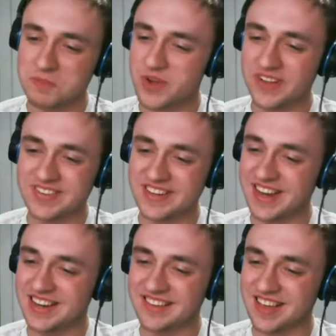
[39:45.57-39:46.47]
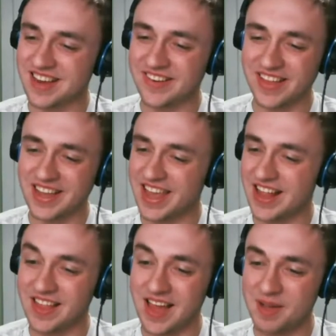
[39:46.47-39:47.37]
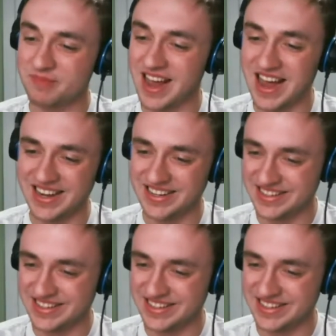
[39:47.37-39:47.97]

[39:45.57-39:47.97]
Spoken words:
well tonight, because I know like hell I'm not.